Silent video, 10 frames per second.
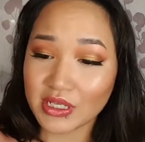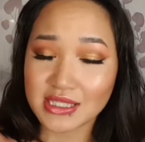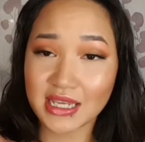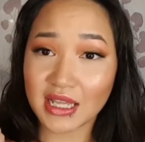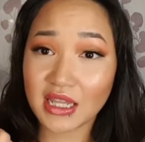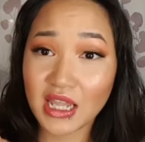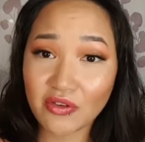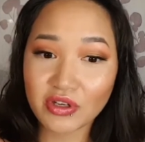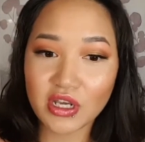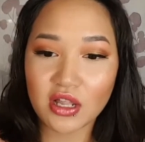it's like
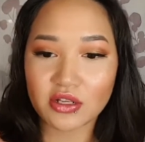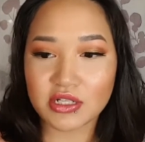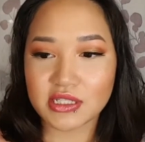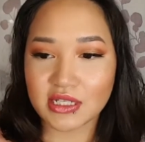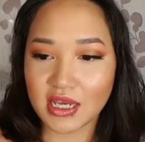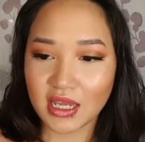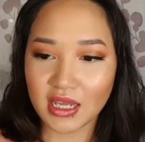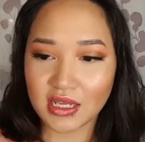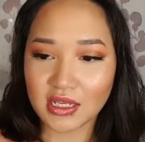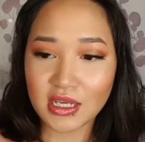$11, and
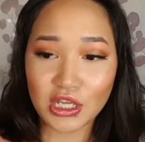I